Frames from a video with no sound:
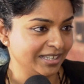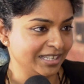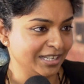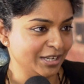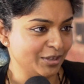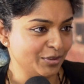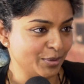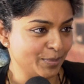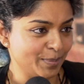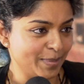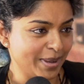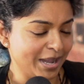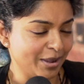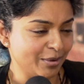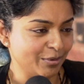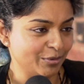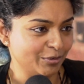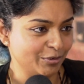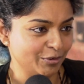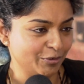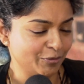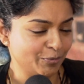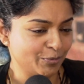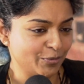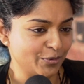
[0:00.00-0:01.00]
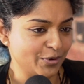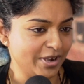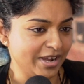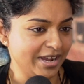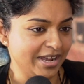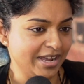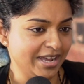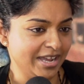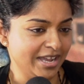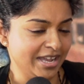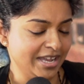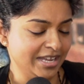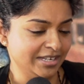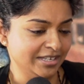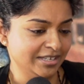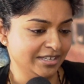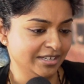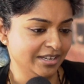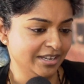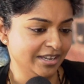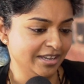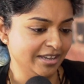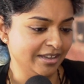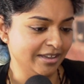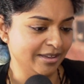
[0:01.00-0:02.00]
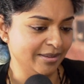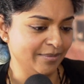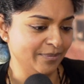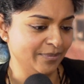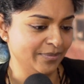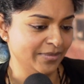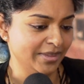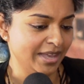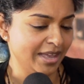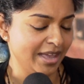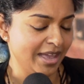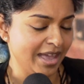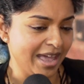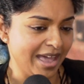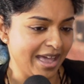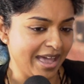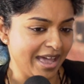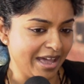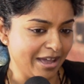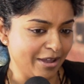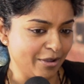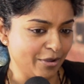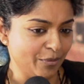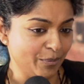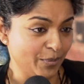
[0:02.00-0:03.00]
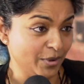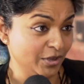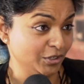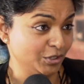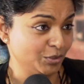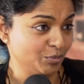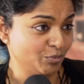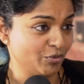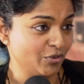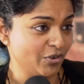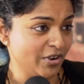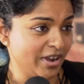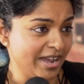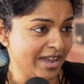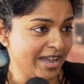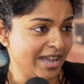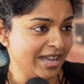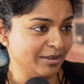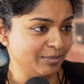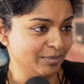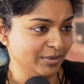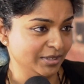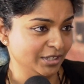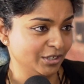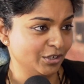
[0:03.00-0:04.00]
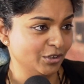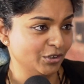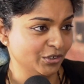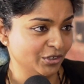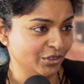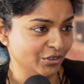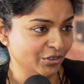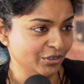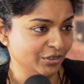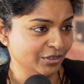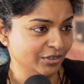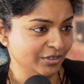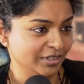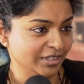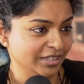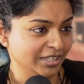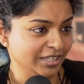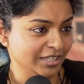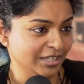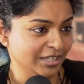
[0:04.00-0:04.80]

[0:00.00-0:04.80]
the power of prayer and how much prayer had been gone on,